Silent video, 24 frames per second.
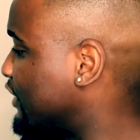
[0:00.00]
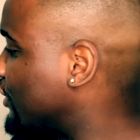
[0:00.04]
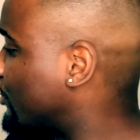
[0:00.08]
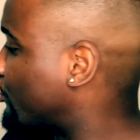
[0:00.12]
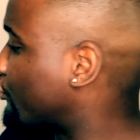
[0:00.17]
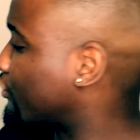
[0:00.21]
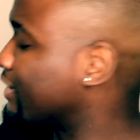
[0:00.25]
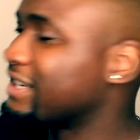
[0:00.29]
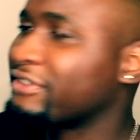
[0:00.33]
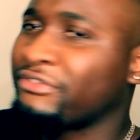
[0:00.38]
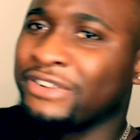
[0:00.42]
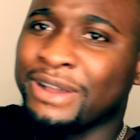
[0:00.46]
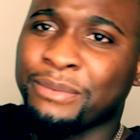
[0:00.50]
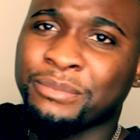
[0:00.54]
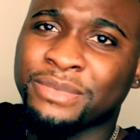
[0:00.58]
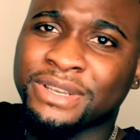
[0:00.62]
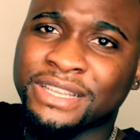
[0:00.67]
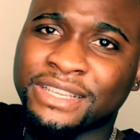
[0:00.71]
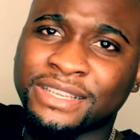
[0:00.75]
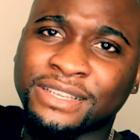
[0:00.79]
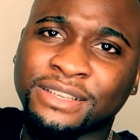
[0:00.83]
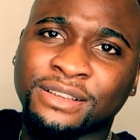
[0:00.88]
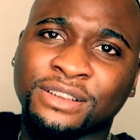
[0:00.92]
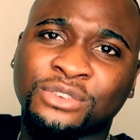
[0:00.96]
Green
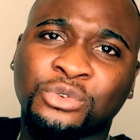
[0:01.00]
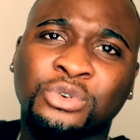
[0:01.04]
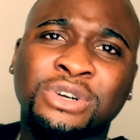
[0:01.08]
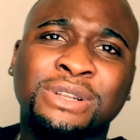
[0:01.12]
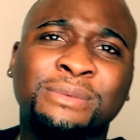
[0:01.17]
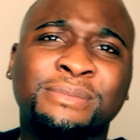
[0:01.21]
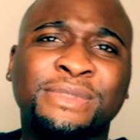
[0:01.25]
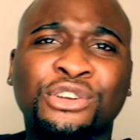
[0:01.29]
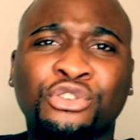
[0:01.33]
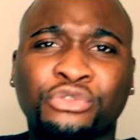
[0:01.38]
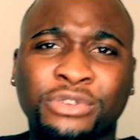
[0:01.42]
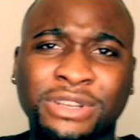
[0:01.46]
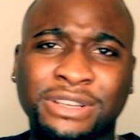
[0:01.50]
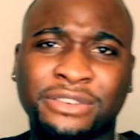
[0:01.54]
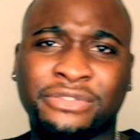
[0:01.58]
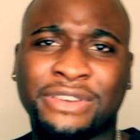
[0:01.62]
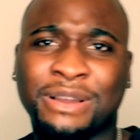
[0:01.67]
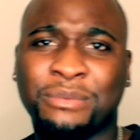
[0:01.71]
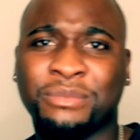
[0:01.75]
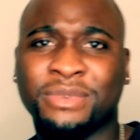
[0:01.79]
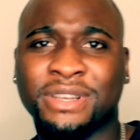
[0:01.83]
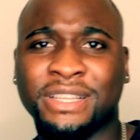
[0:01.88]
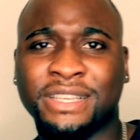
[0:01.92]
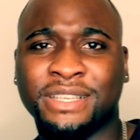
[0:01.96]
family. Call them the Green
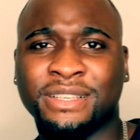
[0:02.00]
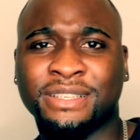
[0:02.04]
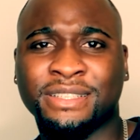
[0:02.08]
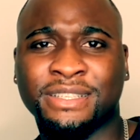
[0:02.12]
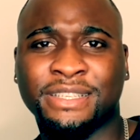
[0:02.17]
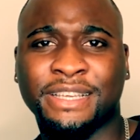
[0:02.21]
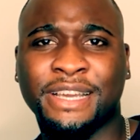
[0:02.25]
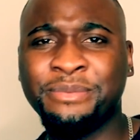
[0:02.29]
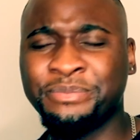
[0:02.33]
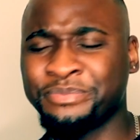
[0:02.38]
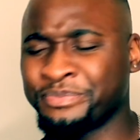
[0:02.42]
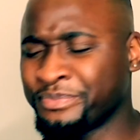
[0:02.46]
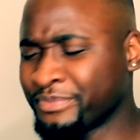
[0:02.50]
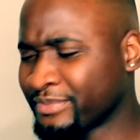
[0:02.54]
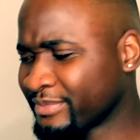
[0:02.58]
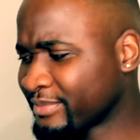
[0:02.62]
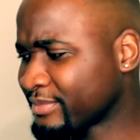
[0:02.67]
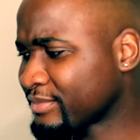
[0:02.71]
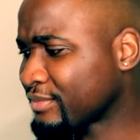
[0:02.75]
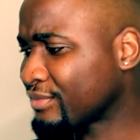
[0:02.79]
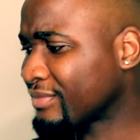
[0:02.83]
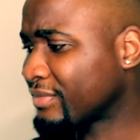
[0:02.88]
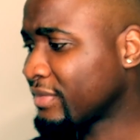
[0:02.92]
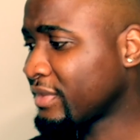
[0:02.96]
family. Yeah,
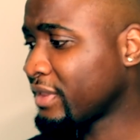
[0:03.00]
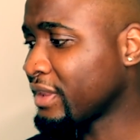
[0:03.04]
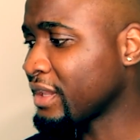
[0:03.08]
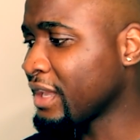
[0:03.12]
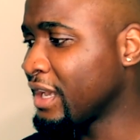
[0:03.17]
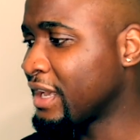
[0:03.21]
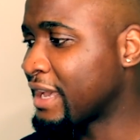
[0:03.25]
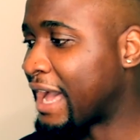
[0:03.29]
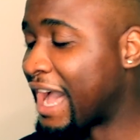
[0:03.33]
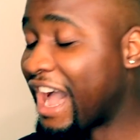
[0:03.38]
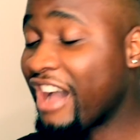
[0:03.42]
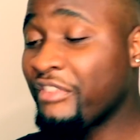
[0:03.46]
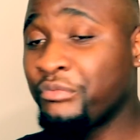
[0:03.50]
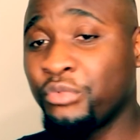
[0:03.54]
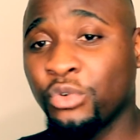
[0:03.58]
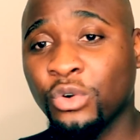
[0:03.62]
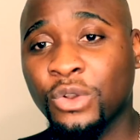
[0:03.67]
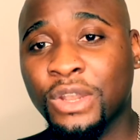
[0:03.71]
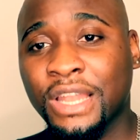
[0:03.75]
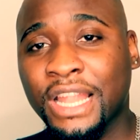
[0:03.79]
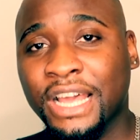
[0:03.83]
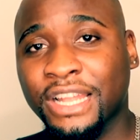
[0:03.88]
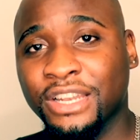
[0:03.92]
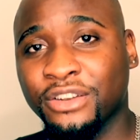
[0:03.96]
I bought
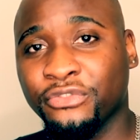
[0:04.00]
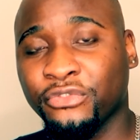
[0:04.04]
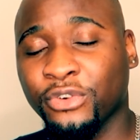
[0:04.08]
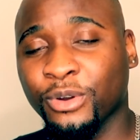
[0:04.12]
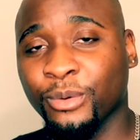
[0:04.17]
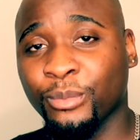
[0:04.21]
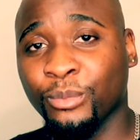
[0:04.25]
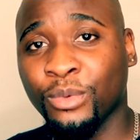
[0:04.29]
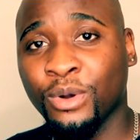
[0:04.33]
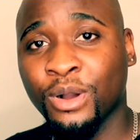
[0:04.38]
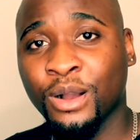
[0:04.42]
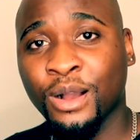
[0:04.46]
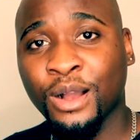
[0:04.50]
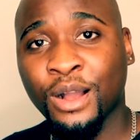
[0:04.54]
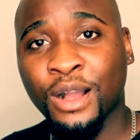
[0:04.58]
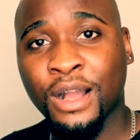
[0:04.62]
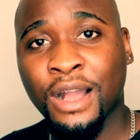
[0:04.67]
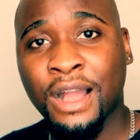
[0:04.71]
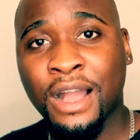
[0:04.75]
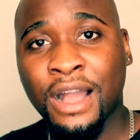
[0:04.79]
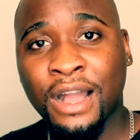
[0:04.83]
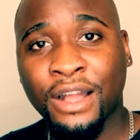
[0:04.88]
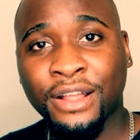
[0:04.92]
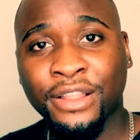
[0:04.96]
land from
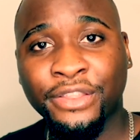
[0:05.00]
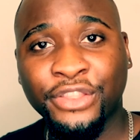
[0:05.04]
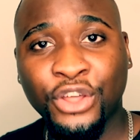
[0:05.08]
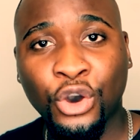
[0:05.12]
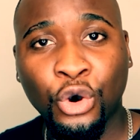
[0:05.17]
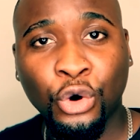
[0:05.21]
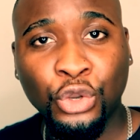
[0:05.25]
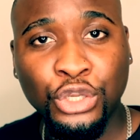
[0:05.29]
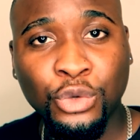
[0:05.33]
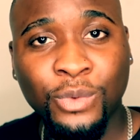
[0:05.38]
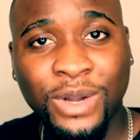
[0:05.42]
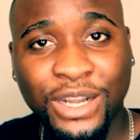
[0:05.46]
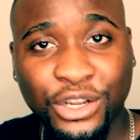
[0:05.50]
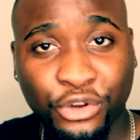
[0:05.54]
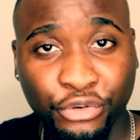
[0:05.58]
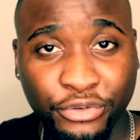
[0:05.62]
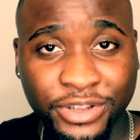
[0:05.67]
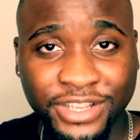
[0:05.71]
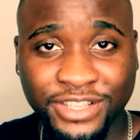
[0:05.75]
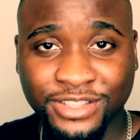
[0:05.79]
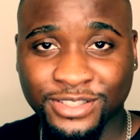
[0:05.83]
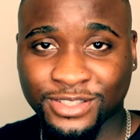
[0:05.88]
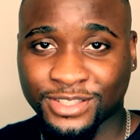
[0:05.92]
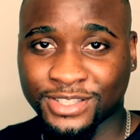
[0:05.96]
the Oluwa
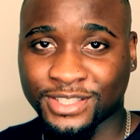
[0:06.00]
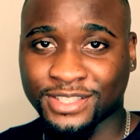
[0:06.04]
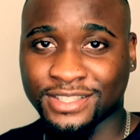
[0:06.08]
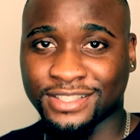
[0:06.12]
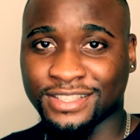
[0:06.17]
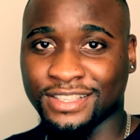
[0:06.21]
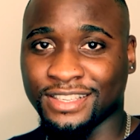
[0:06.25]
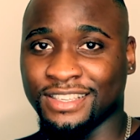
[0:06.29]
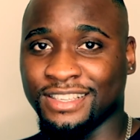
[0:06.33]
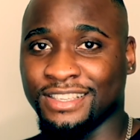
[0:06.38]
Greens.